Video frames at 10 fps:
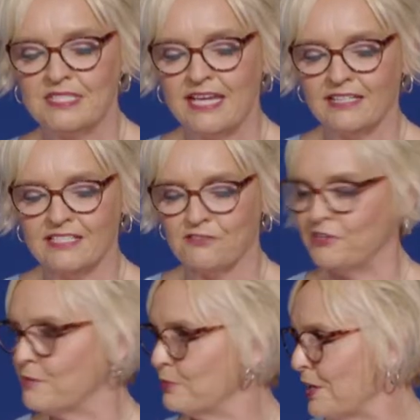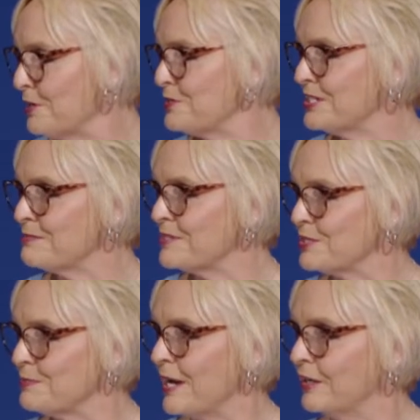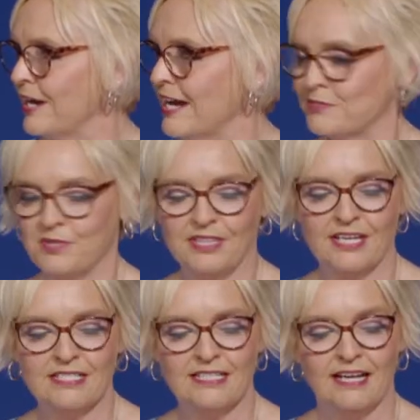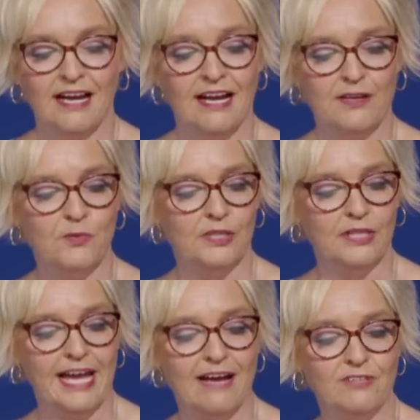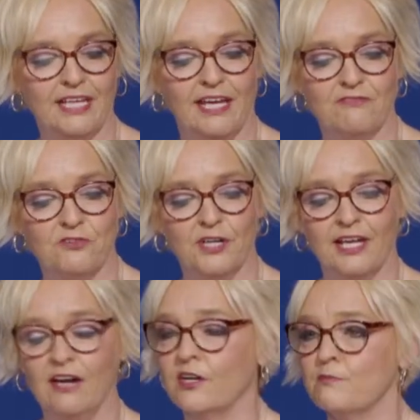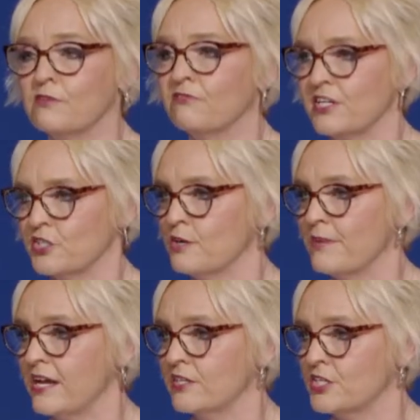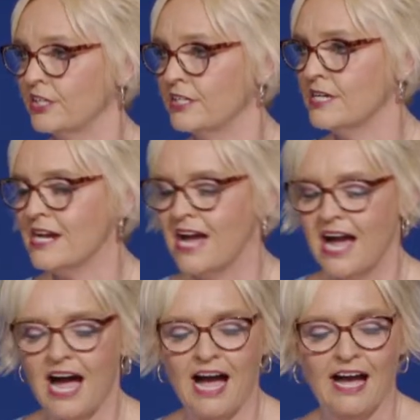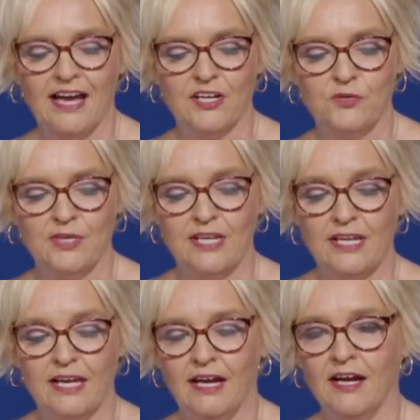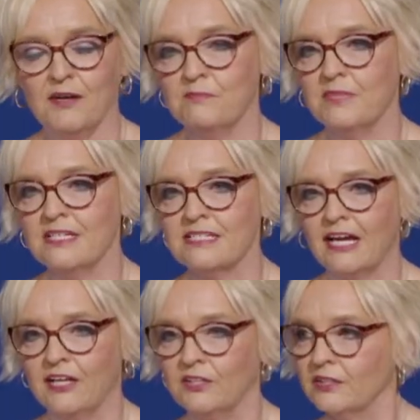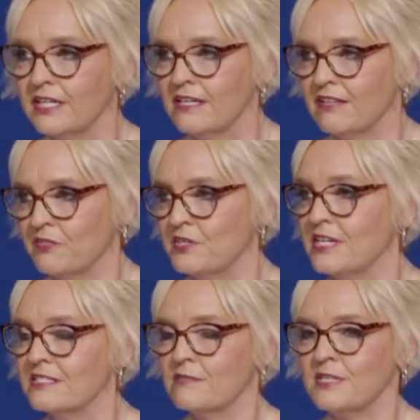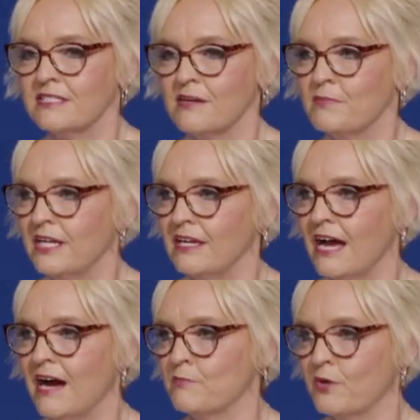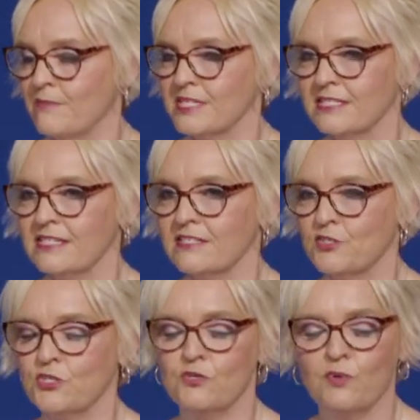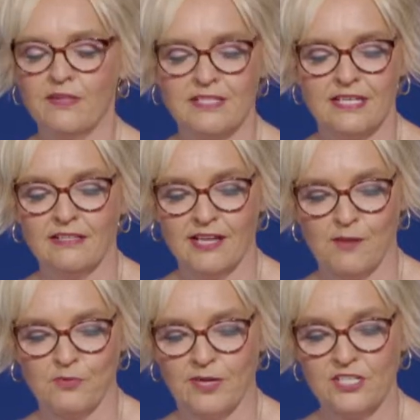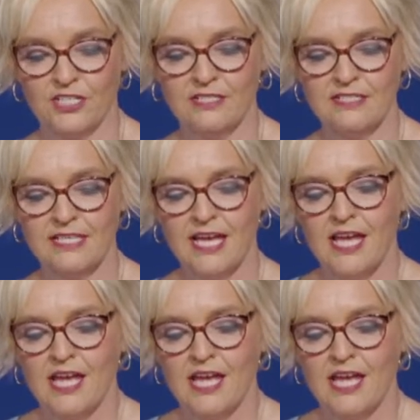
take a different approach as Mr. Pendergrass with this, and I will advocate for a county professional manager. I agree entirely that there needs to be somebody on premises to run the daily operations,